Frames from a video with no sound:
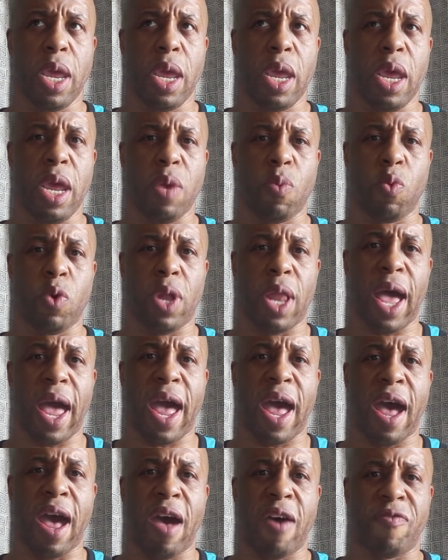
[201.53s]
It will
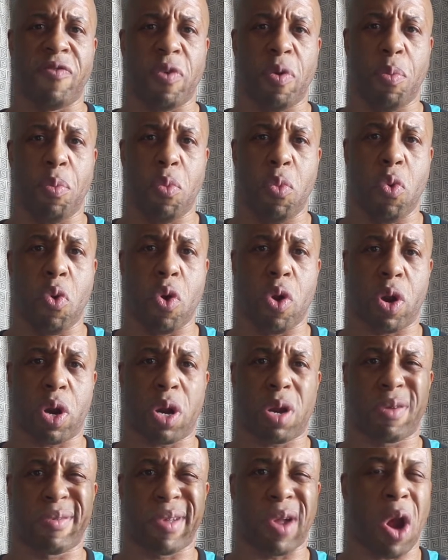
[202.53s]
have more
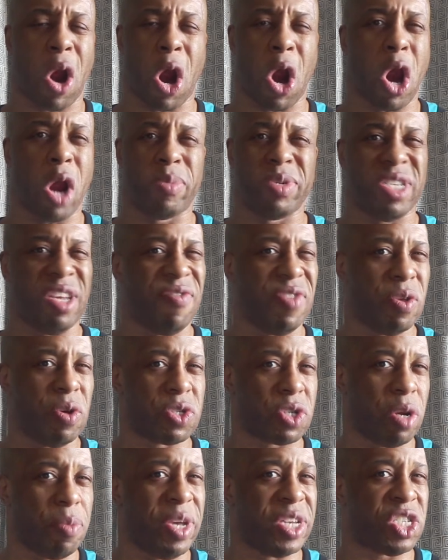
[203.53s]
carbs, even though
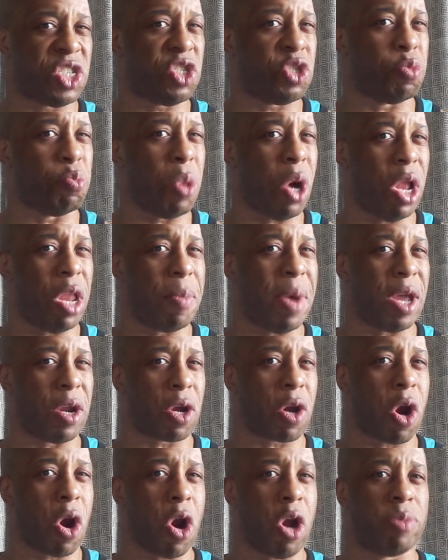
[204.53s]
it's going to be a small amount of
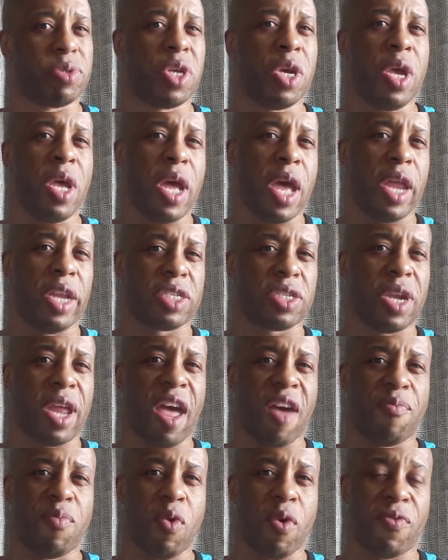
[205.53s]
carbs, and it's going to
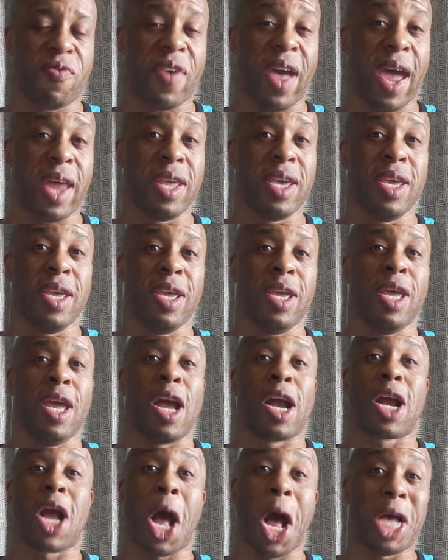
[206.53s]
have more fat.
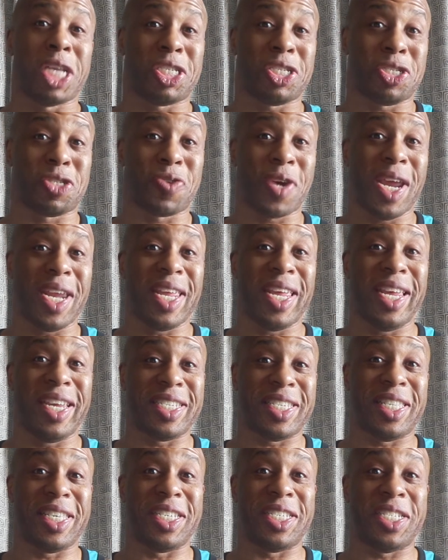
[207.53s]
Concentrate
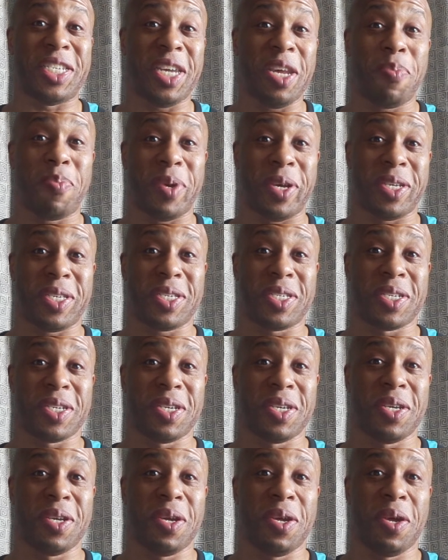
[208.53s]
is the cheapest,
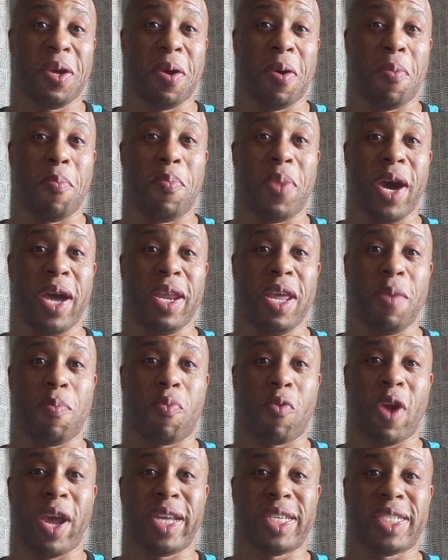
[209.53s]
but it
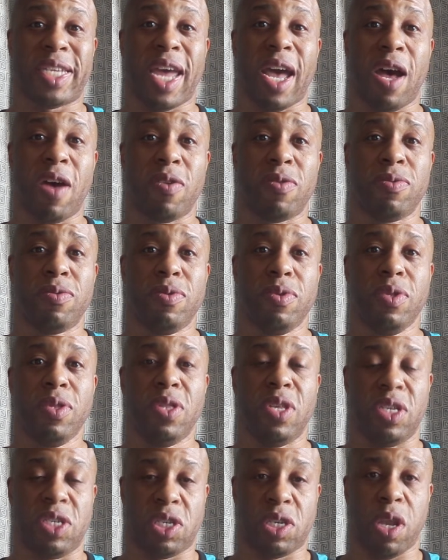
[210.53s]
breaks down
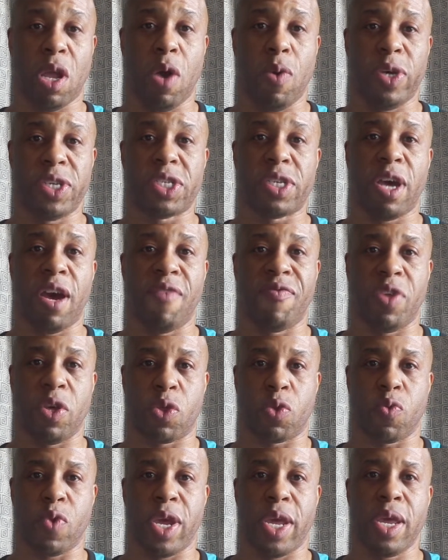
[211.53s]
the slowest of the
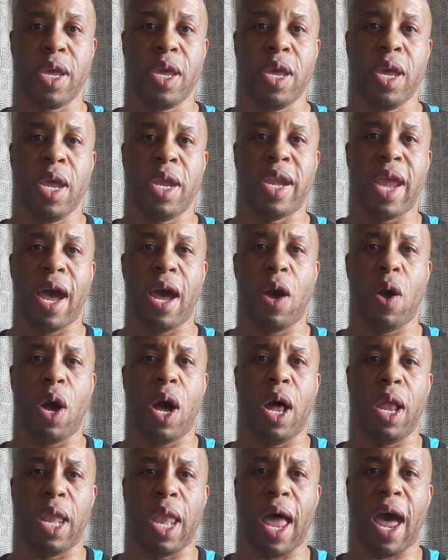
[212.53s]
three. Now,
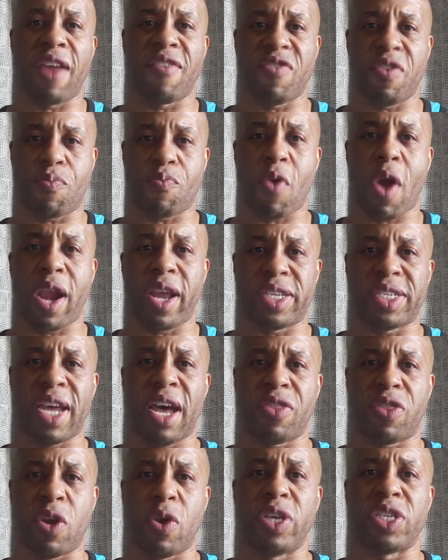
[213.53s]
a lot of the products
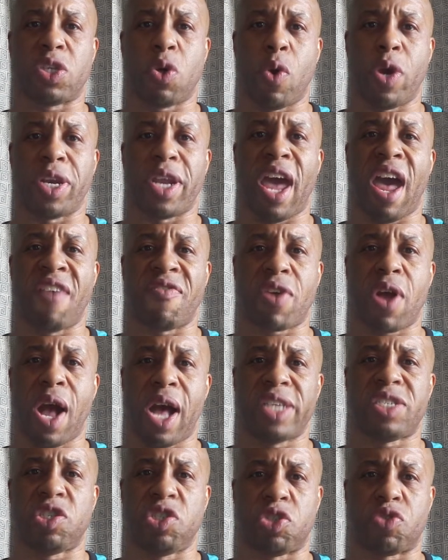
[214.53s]
out there is going to have
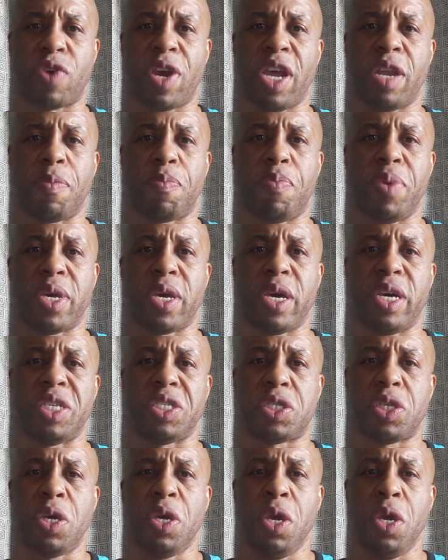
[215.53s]
concentrate because